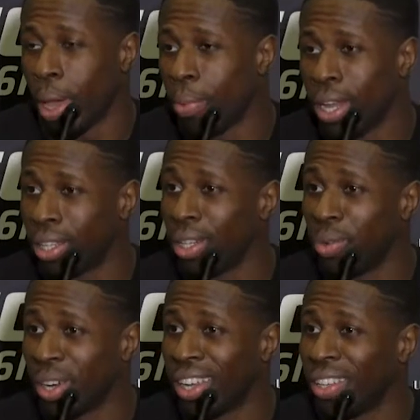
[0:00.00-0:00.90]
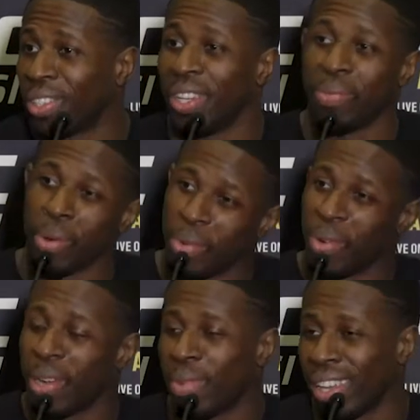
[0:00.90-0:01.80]
happy that didn't work out. So they put me
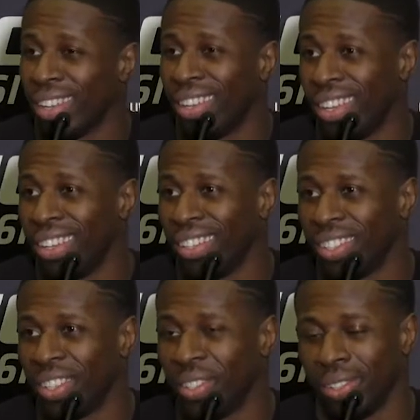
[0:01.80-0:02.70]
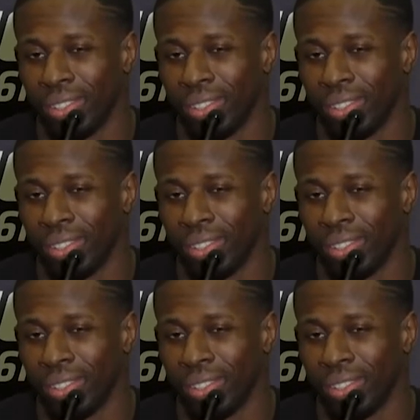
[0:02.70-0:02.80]
right back in there. So.